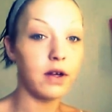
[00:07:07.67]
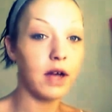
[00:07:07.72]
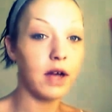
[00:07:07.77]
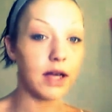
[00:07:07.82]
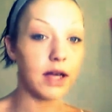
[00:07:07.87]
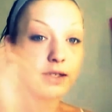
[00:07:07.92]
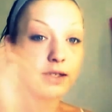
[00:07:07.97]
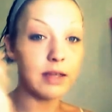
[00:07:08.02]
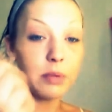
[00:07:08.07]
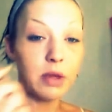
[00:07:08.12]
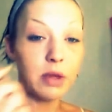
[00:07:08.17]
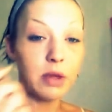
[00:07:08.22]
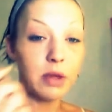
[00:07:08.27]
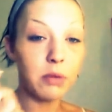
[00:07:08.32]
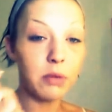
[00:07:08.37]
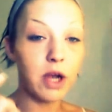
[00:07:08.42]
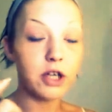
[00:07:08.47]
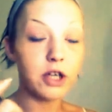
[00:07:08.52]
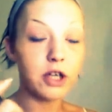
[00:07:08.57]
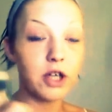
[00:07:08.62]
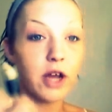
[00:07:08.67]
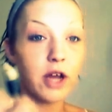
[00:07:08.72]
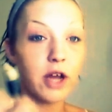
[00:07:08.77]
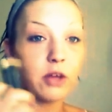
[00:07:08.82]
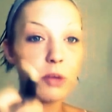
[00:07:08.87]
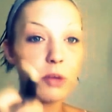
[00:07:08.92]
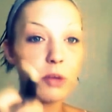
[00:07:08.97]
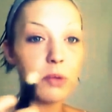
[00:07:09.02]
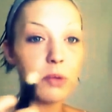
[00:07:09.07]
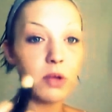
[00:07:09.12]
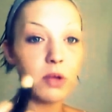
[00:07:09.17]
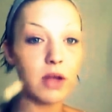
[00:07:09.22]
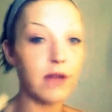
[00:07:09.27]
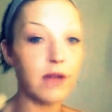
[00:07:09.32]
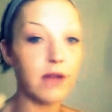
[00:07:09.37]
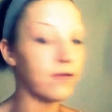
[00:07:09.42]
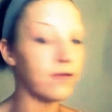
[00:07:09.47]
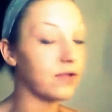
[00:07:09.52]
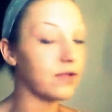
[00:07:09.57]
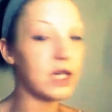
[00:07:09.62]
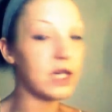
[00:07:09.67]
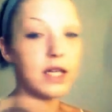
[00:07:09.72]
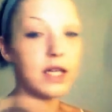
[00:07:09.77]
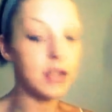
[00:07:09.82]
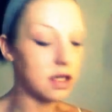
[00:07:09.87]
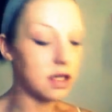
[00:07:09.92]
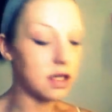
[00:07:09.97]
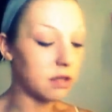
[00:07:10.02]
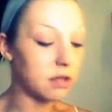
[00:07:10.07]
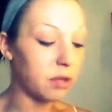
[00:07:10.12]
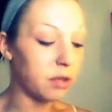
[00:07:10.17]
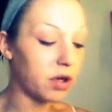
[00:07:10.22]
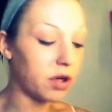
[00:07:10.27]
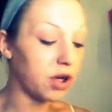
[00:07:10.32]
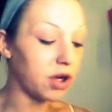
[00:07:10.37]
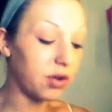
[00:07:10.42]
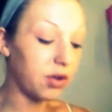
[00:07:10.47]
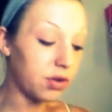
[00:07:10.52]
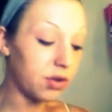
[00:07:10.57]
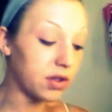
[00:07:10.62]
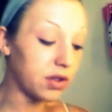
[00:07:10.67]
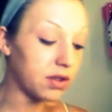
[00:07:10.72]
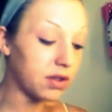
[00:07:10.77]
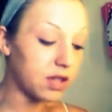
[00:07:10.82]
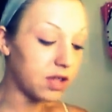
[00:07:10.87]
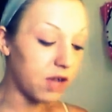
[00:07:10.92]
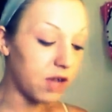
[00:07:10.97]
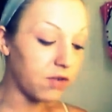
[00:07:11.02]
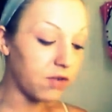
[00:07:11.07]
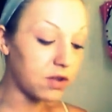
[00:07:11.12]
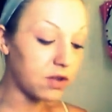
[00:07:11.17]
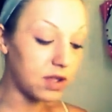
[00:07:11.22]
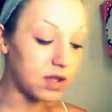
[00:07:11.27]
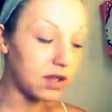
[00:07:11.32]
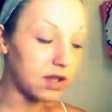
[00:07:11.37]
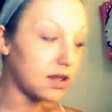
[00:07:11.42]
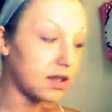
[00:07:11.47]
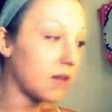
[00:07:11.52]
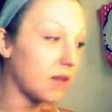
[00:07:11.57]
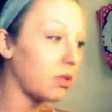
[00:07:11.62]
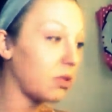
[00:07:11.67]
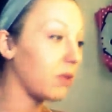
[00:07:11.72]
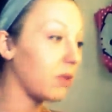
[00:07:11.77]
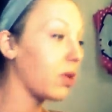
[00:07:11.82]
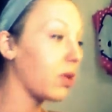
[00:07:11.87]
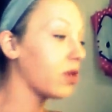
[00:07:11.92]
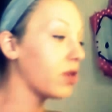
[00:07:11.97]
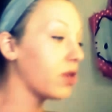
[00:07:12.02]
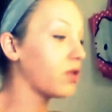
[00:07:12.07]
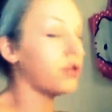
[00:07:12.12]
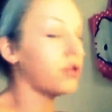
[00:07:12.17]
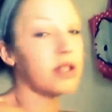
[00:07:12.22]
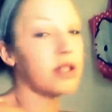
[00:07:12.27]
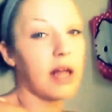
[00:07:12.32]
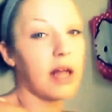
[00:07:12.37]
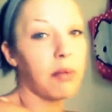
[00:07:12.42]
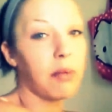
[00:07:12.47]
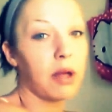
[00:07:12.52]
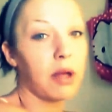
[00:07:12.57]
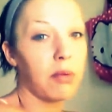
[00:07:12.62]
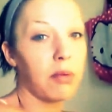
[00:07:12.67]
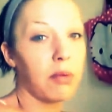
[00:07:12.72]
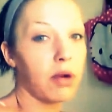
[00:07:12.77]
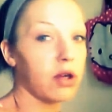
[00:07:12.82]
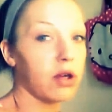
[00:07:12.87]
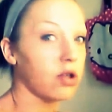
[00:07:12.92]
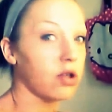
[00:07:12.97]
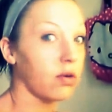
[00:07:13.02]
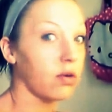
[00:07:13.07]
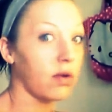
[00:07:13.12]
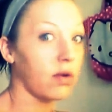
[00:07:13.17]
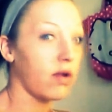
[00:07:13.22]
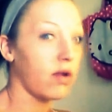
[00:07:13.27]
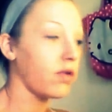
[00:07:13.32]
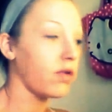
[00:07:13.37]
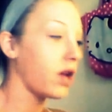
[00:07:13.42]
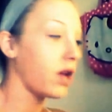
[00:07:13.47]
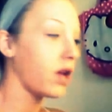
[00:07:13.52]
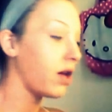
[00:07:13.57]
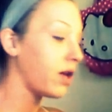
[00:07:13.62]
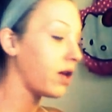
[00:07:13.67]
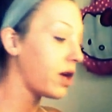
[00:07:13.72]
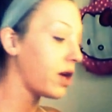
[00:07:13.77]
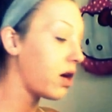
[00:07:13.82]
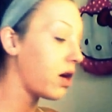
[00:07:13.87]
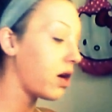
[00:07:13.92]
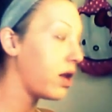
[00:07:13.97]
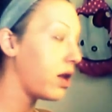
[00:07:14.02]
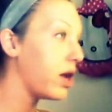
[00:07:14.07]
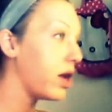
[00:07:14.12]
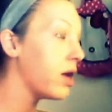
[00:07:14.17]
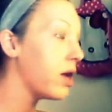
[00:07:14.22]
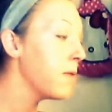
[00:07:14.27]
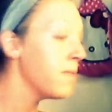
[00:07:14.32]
a stippling brush. Other people, I've seen tons of beauty gurus and stuff using the stippling brush or stifling brush or whatever the hell they call it.